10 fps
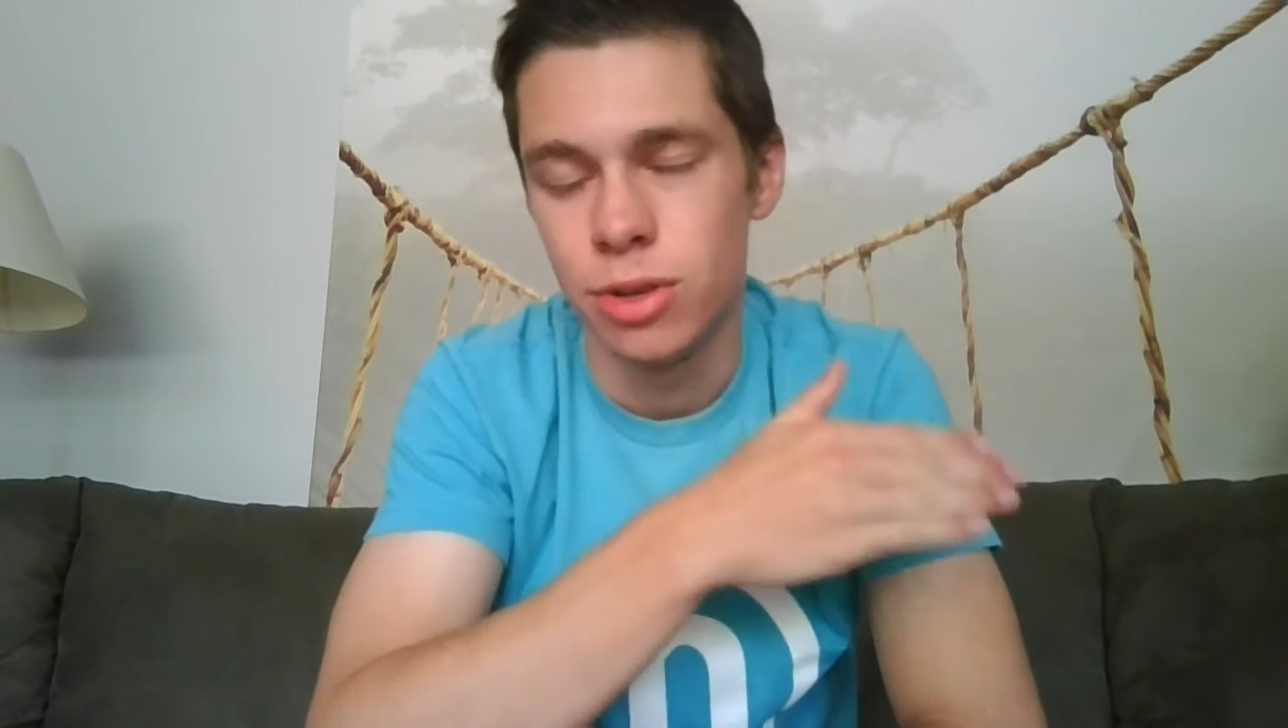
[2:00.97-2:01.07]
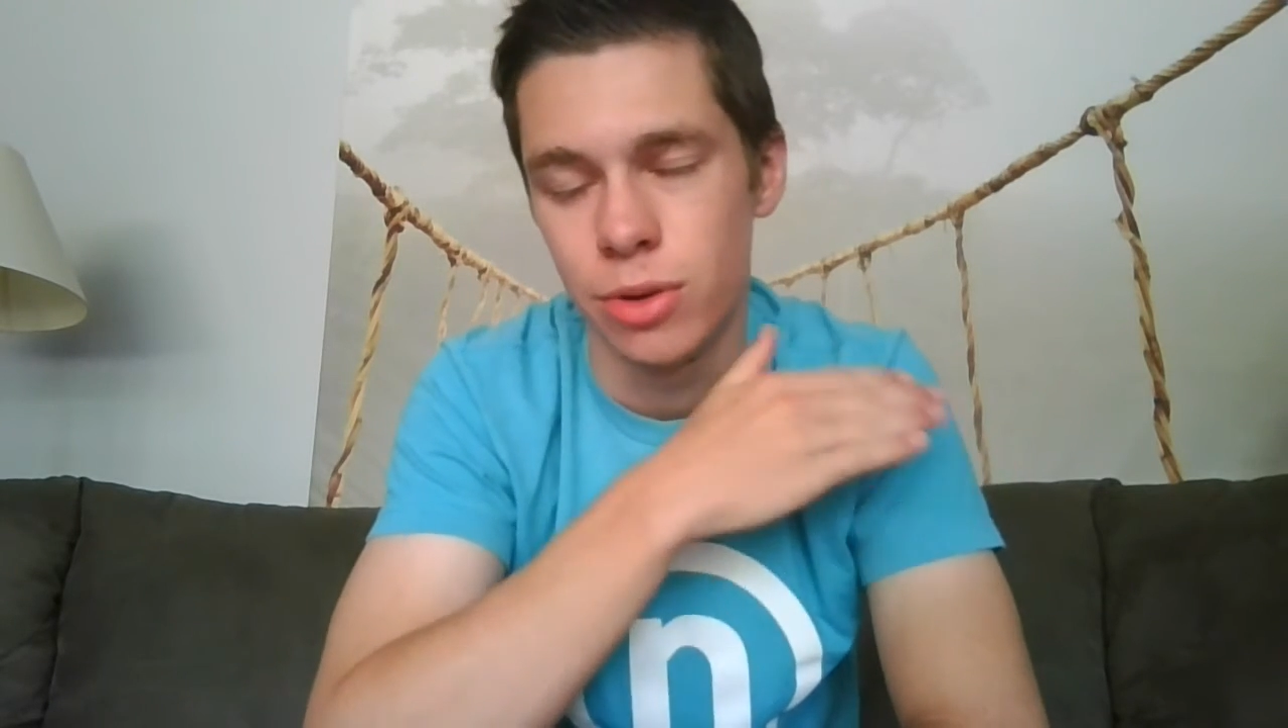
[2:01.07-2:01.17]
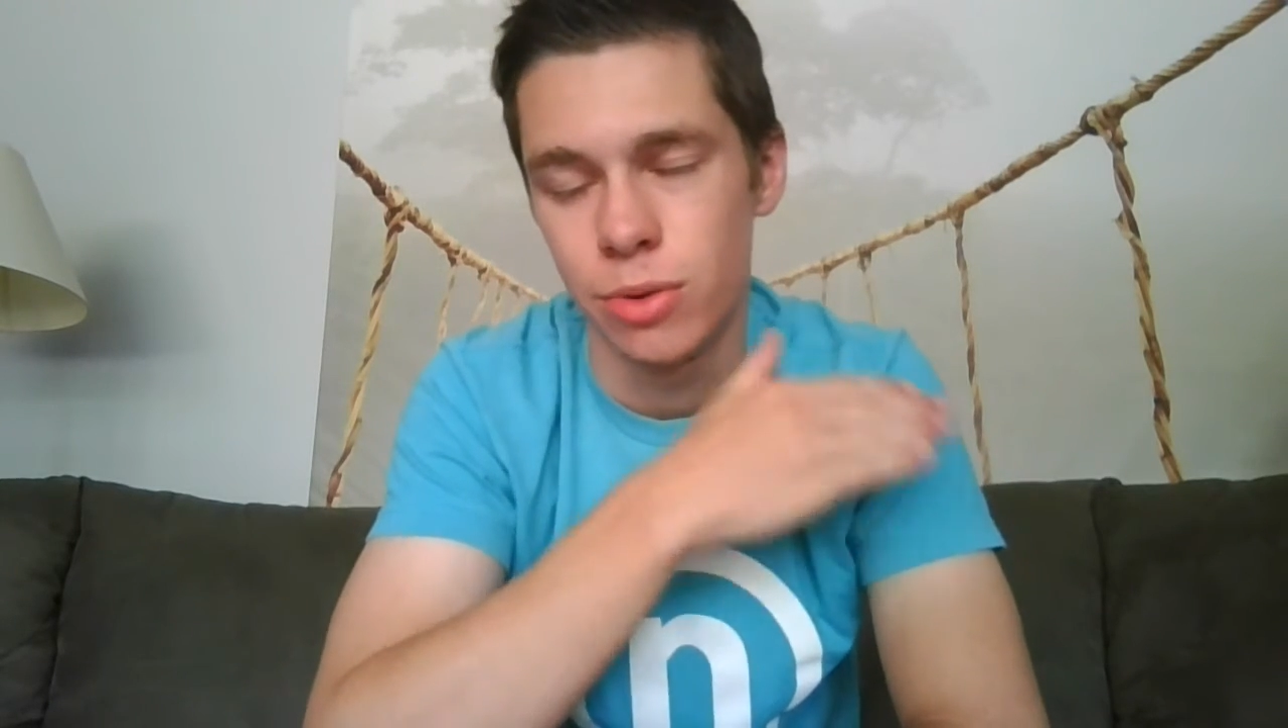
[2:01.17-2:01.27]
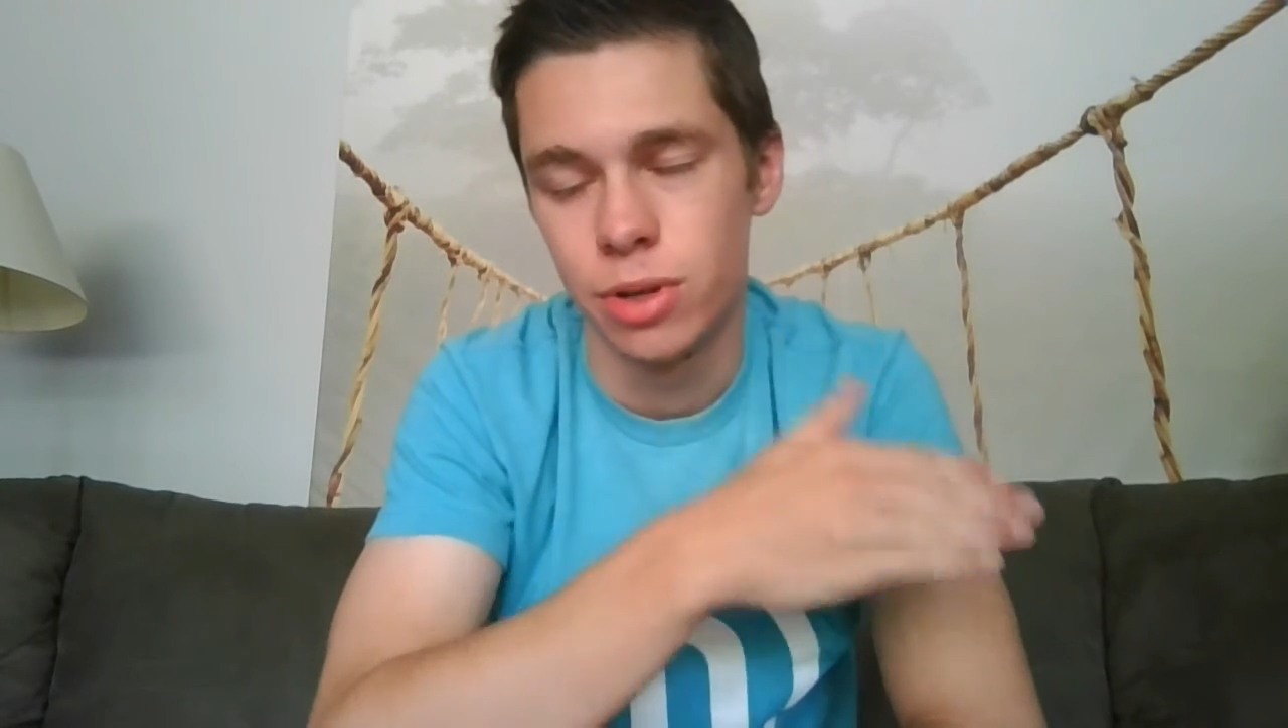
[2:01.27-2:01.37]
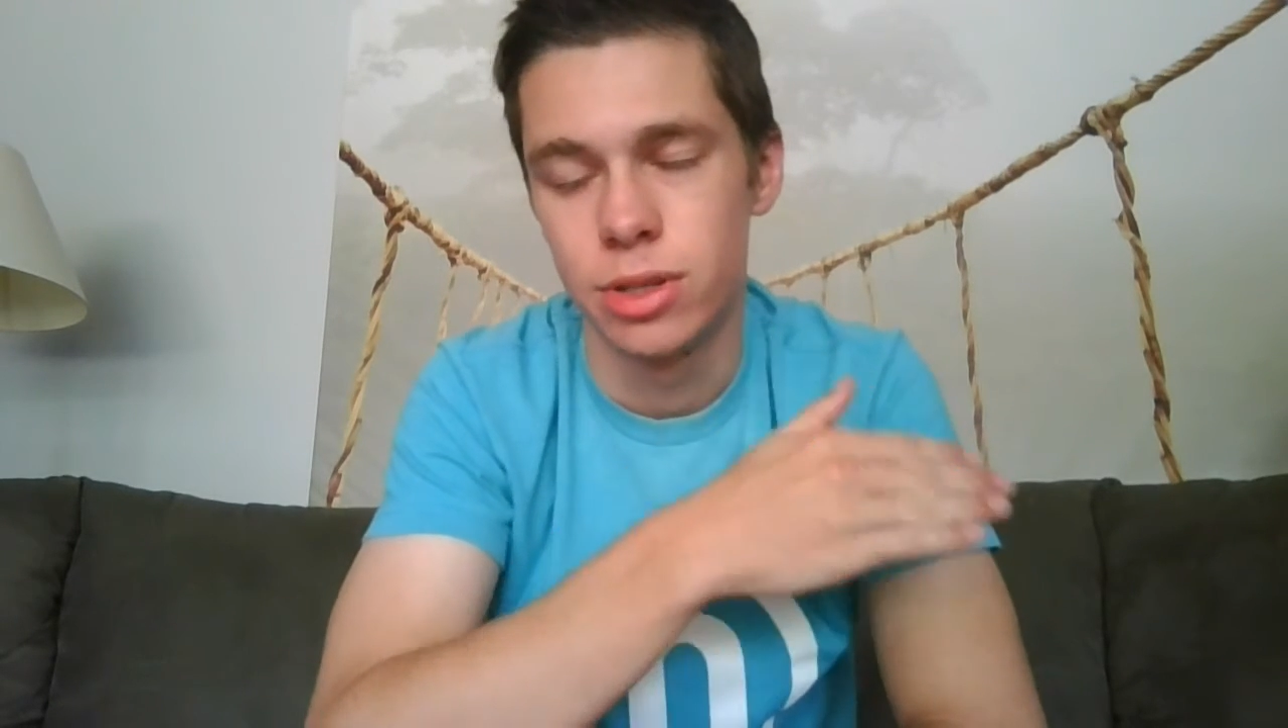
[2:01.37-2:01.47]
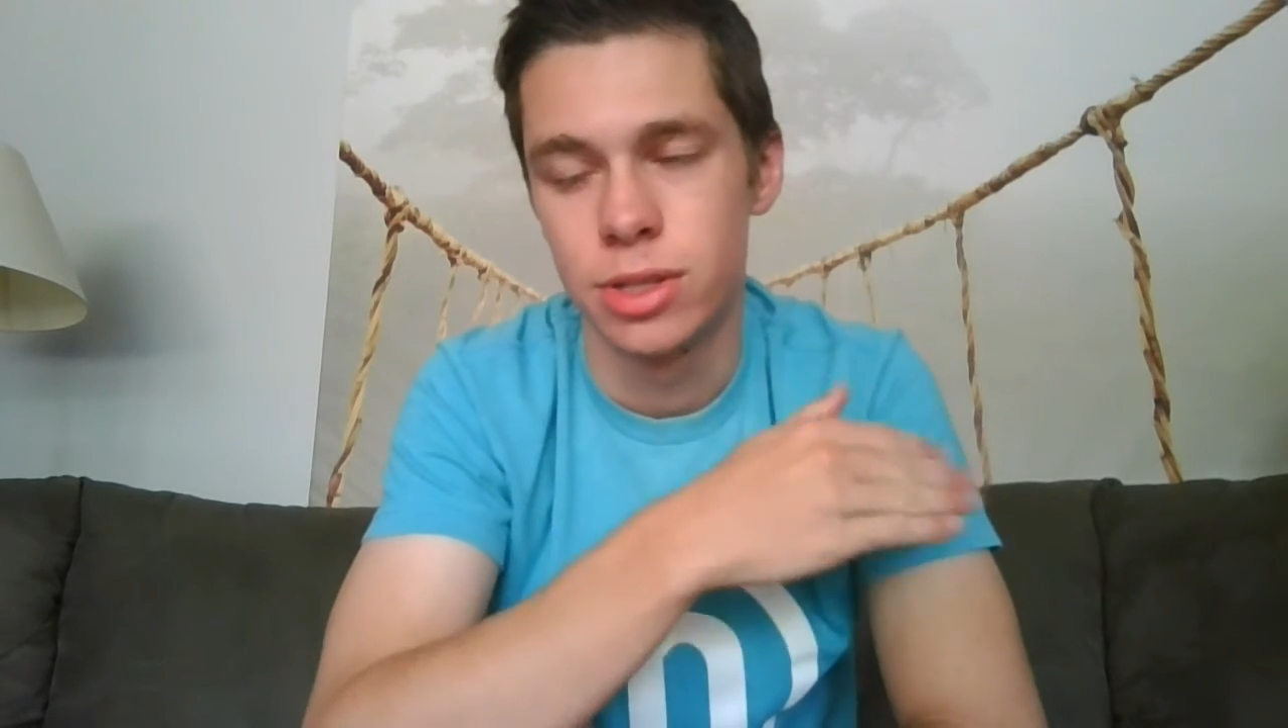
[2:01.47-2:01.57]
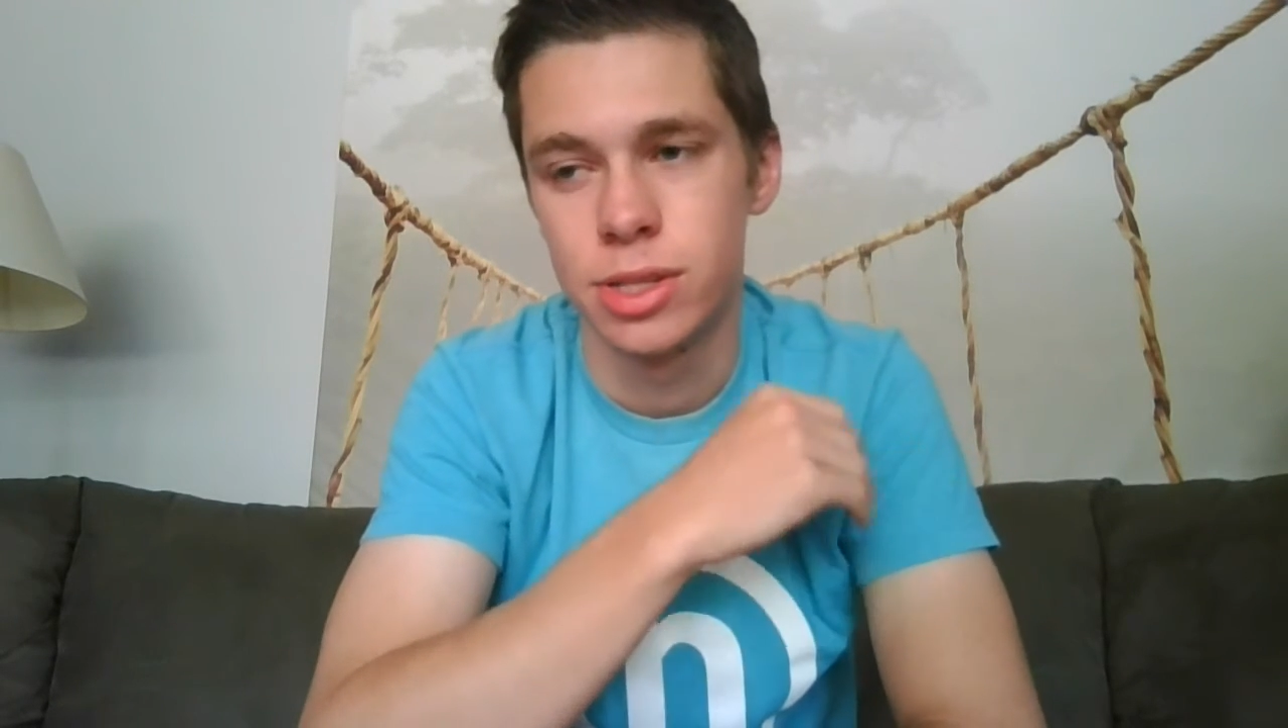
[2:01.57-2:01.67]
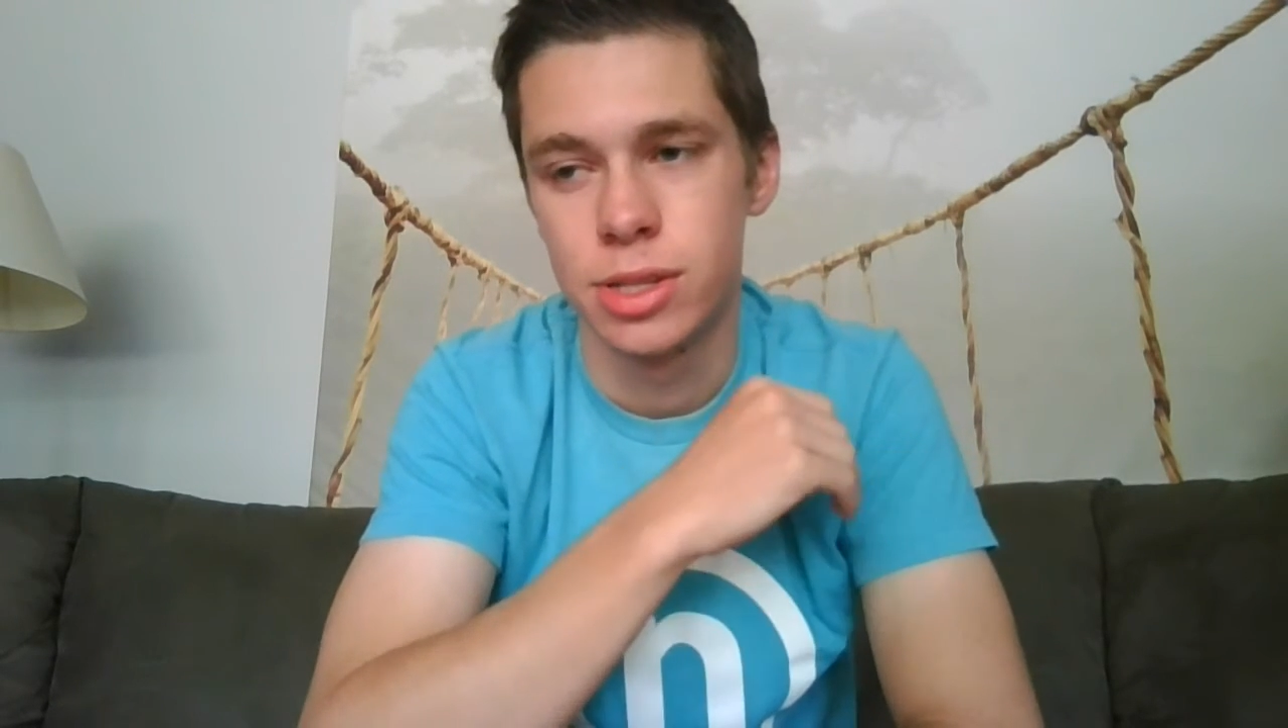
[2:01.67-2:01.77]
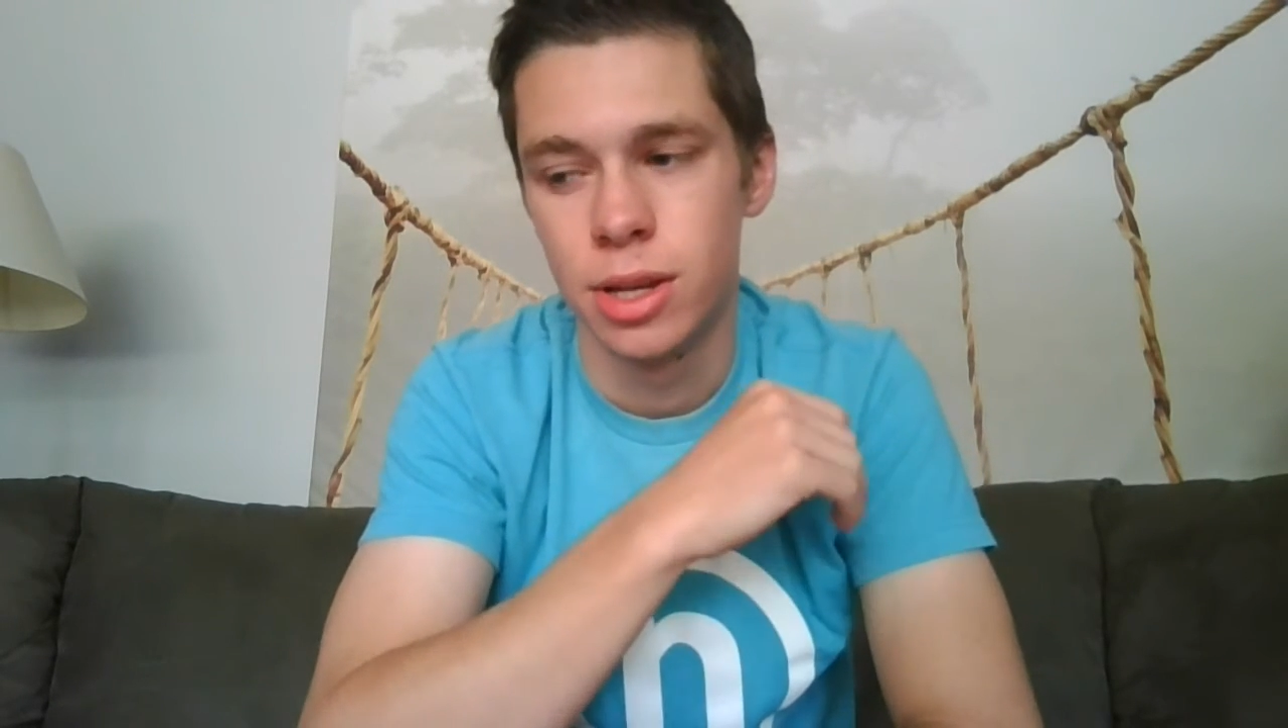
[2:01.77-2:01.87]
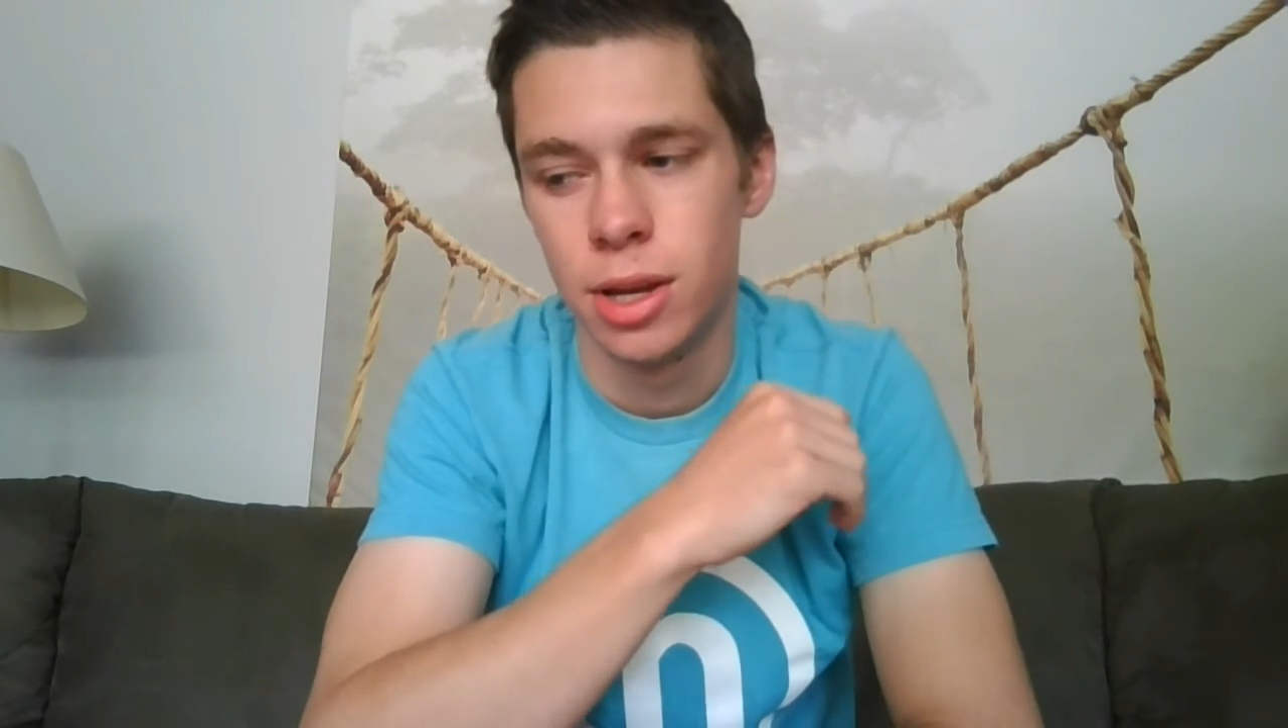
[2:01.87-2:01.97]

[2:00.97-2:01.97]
yours.